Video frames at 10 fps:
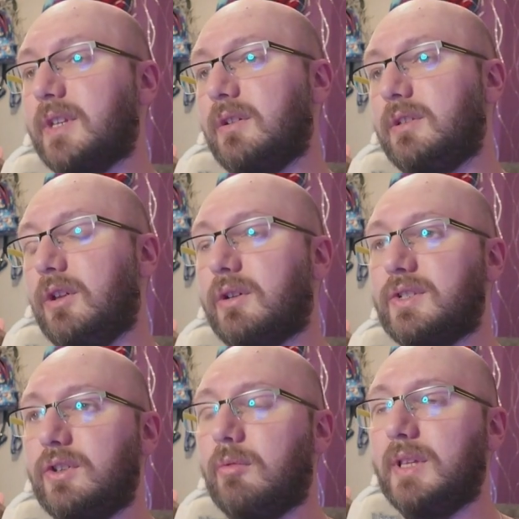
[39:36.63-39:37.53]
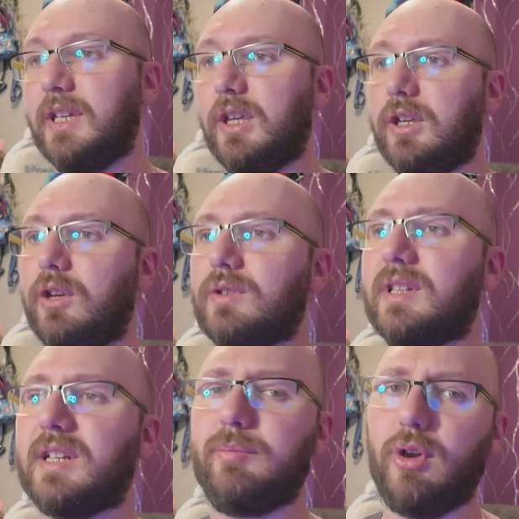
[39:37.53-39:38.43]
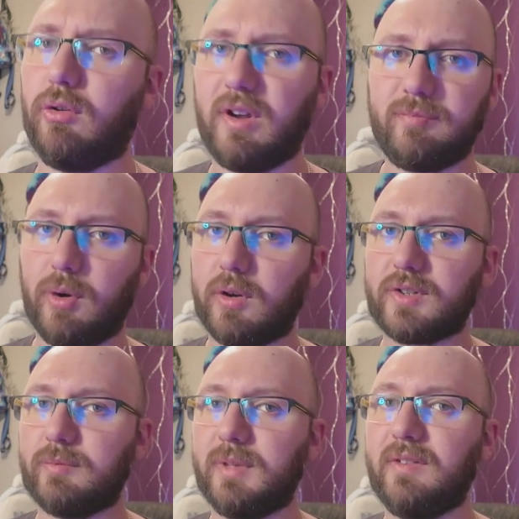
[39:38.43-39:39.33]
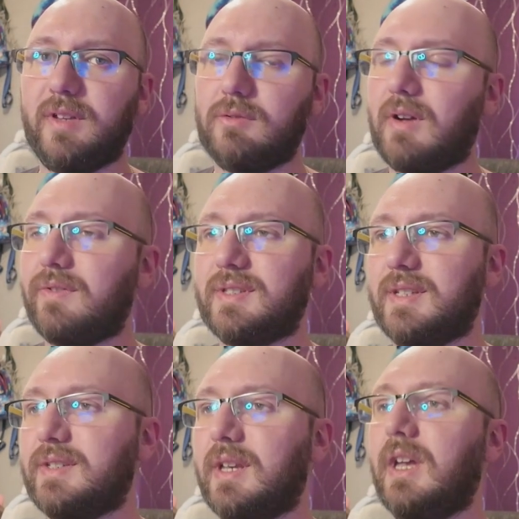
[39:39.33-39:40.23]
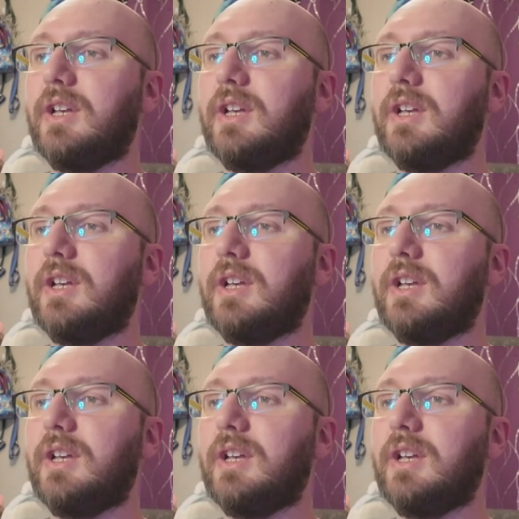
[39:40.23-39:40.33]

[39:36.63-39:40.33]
You know, because normally you use like a PureRef board or something for your references,